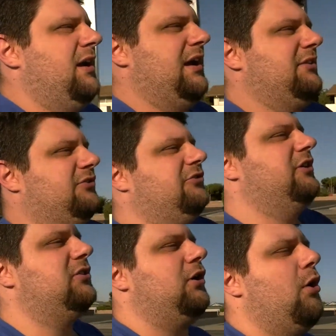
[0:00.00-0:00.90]
and
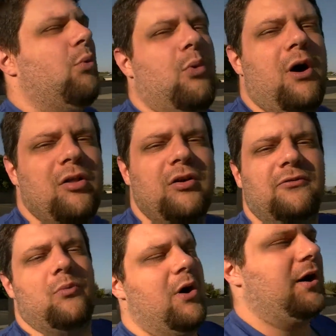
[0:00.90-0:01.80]
sent a wall
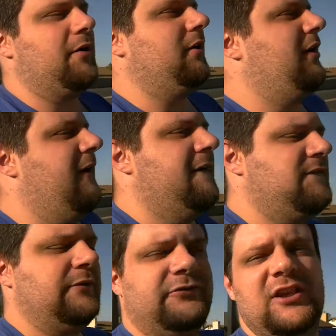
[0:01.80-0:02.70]
of water
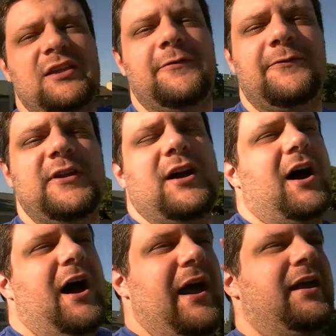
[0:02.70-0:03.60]
15 feet
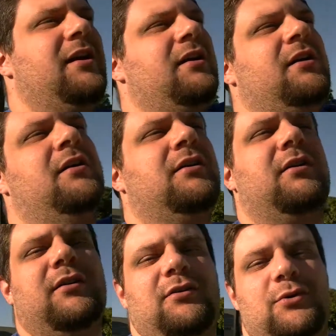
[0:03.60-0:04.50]
high
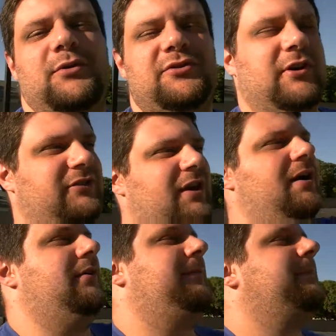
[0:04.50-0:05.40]
towards our
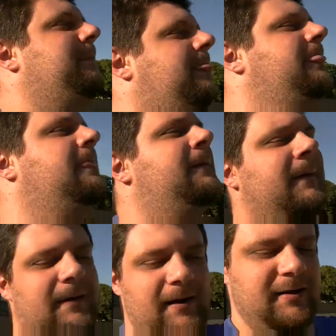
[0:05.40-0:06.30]
town.
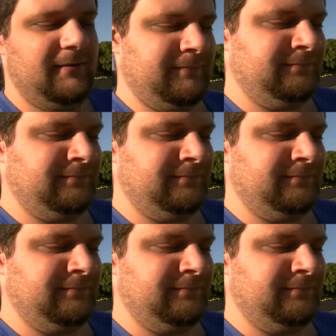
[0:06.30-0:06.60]
All right.